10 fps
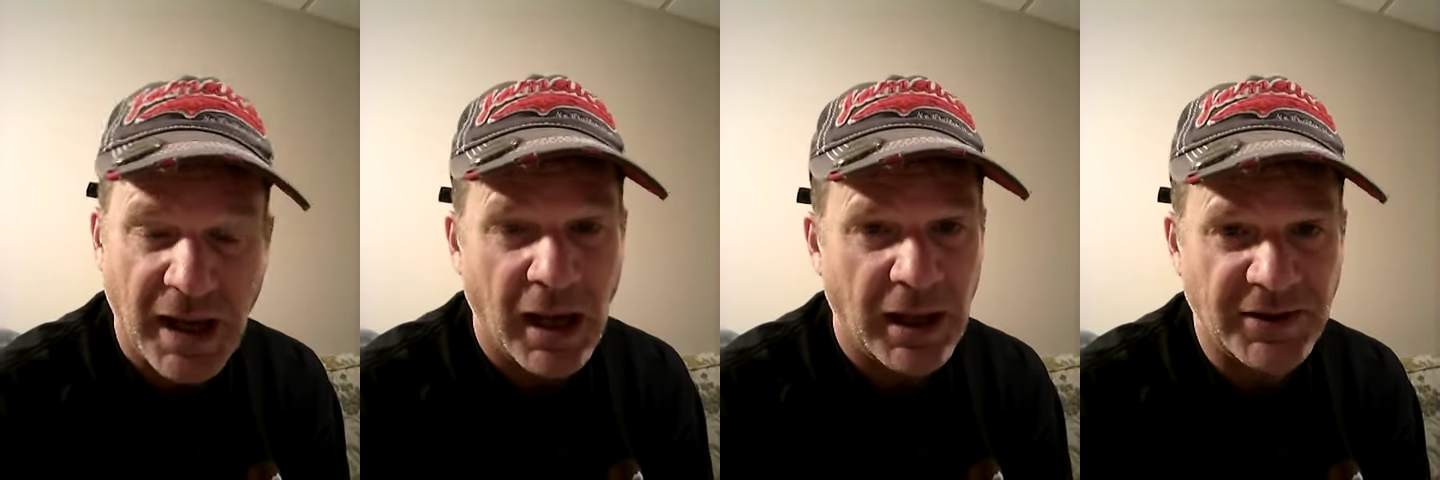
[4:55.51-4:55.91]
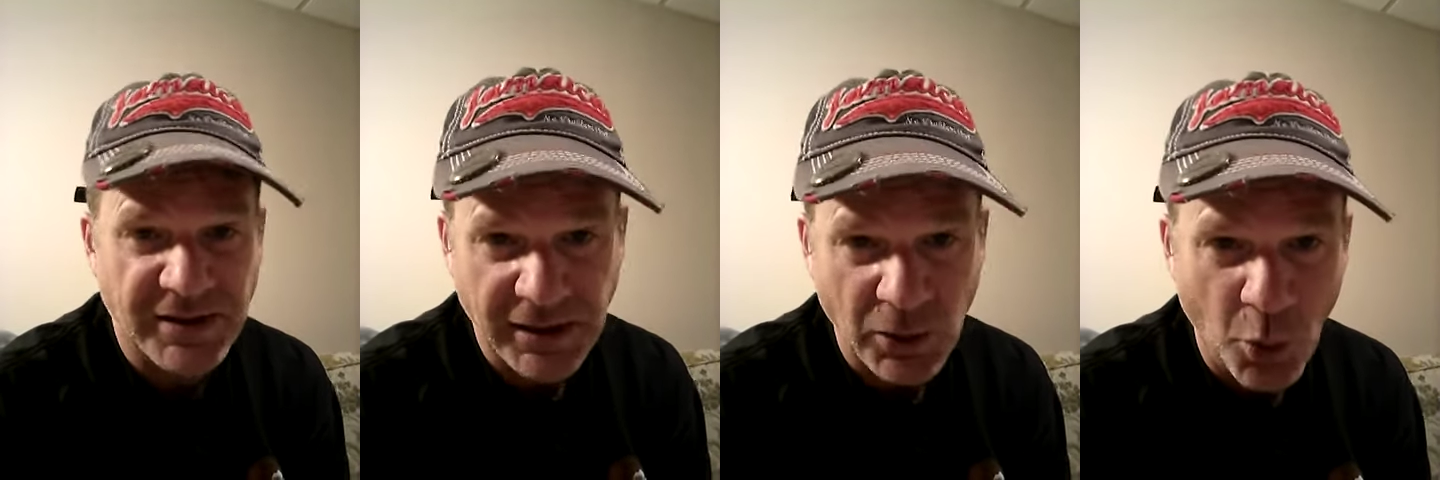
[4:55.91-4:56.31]
It
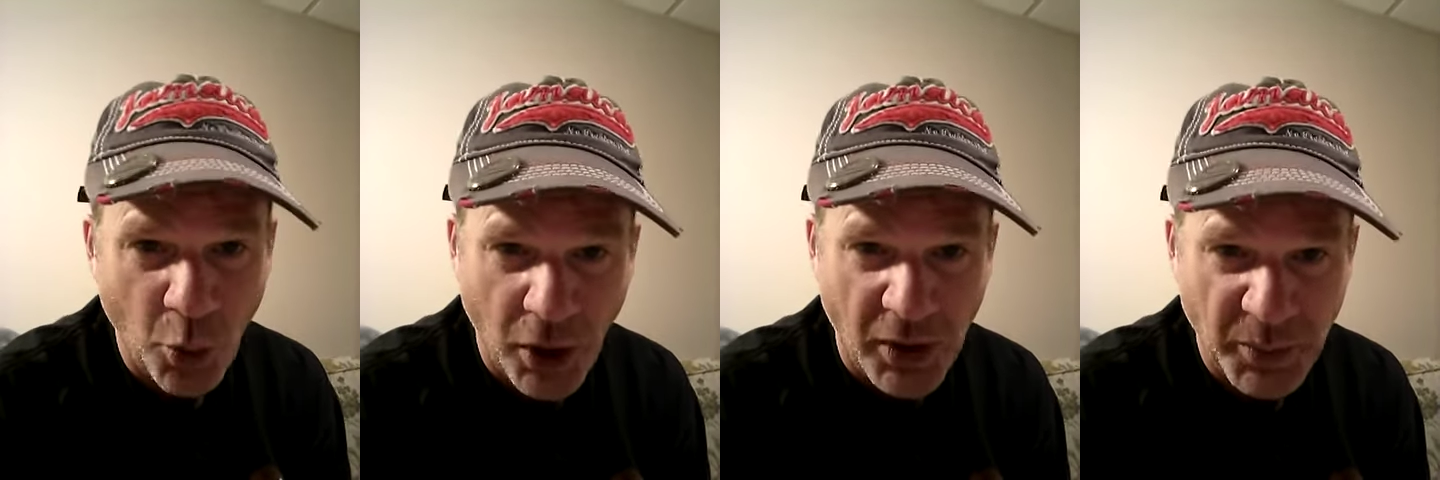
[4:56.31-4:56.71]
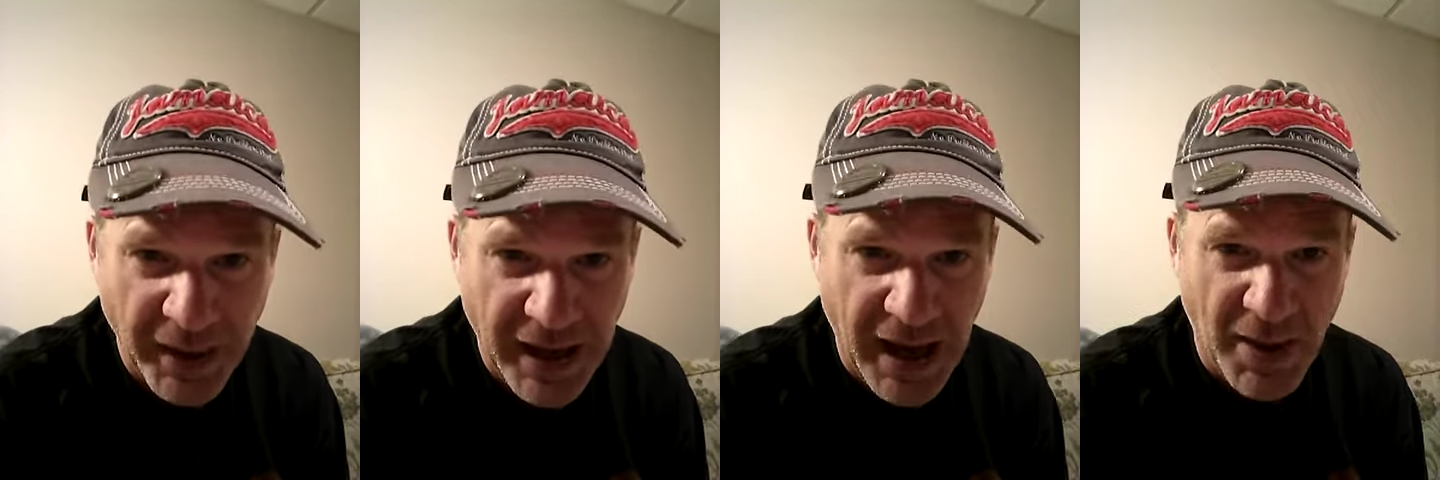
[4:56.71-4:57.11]
didn't warm
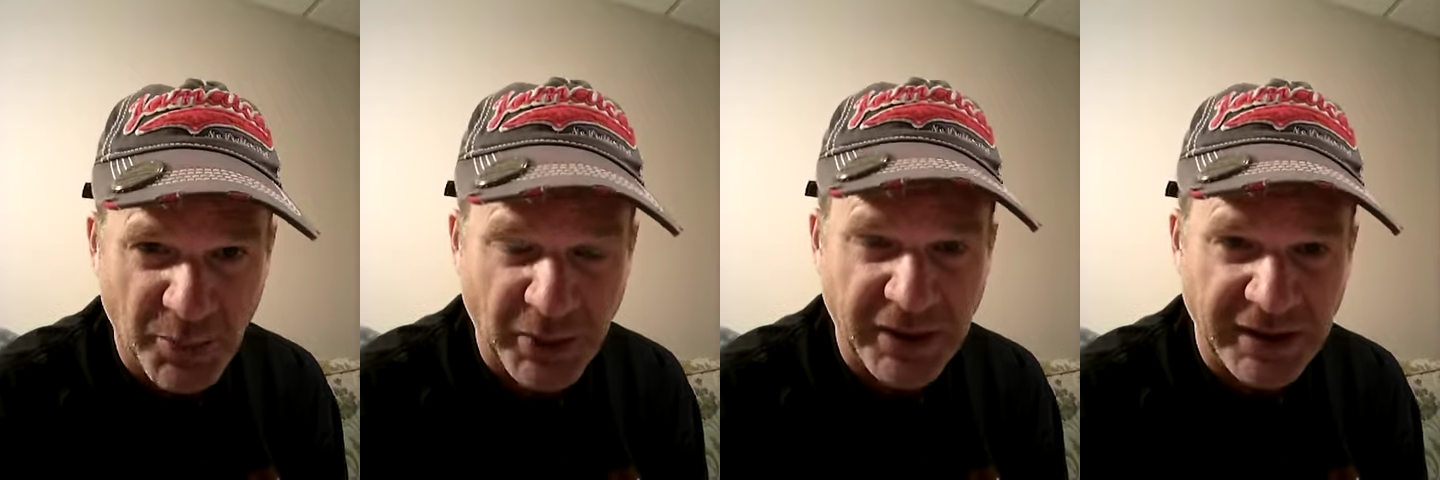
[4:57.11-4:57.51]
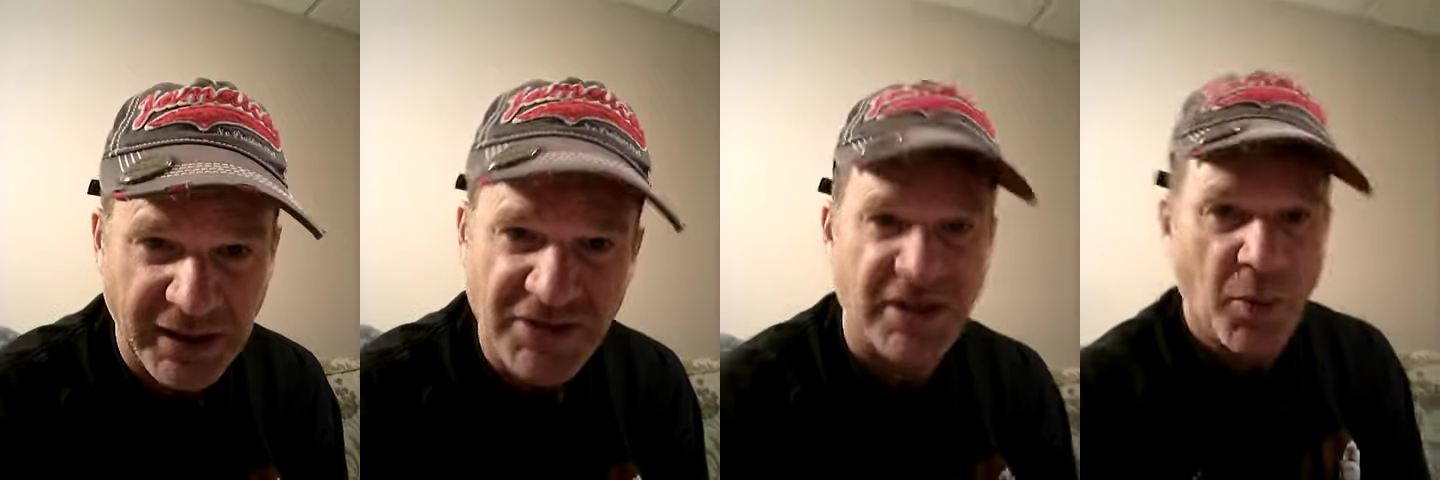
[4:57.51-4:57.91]
me up, but at
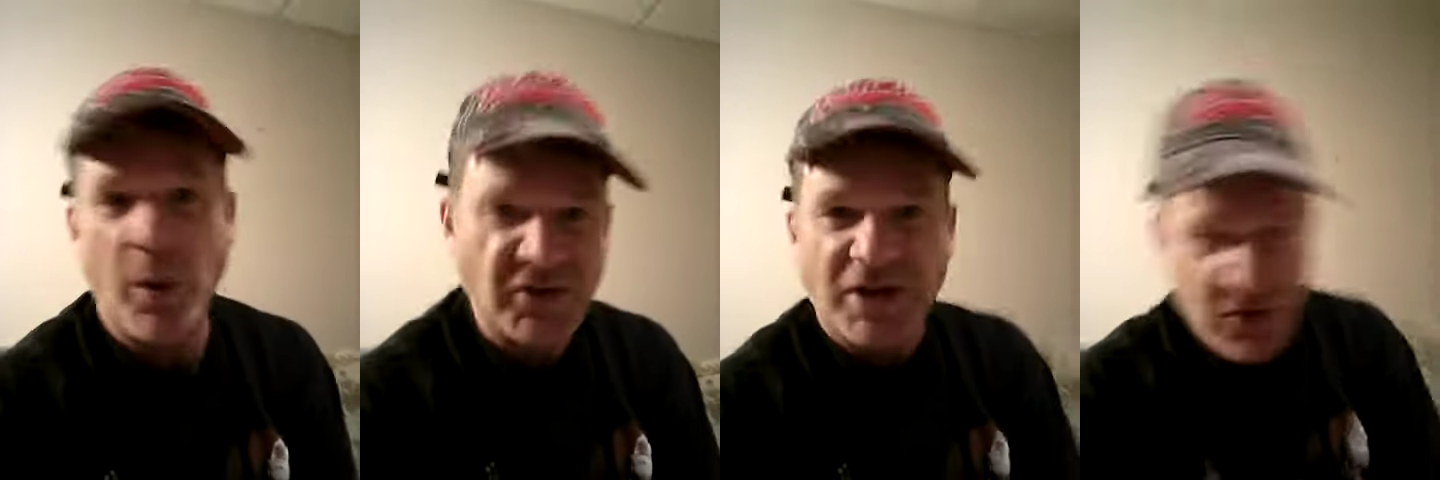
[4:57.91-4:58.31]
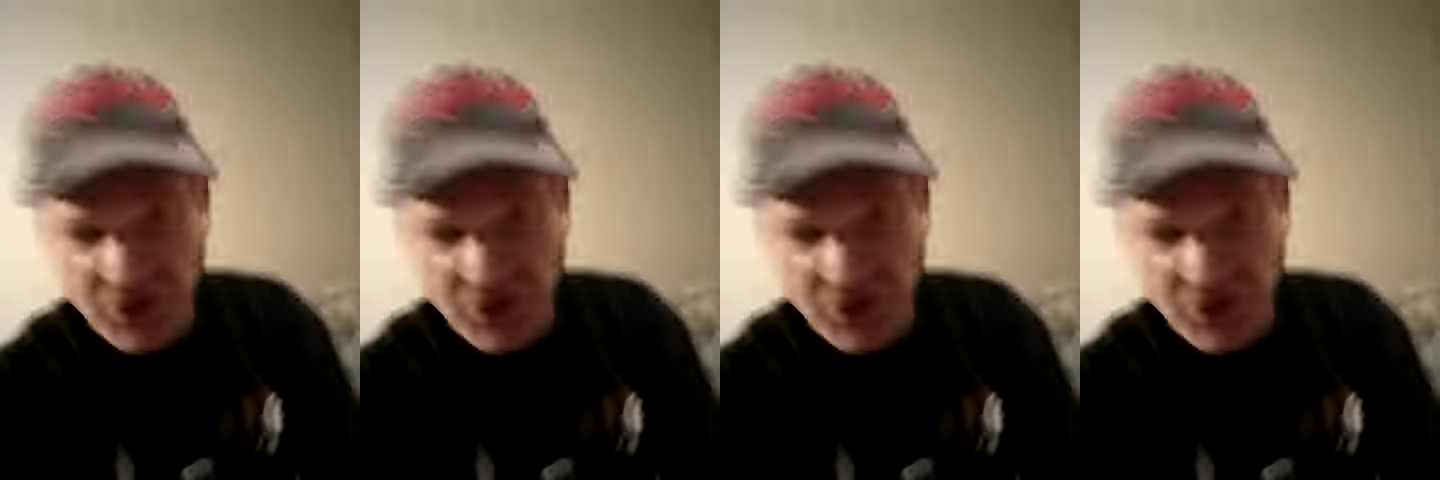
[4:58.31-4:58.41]
least I wasn't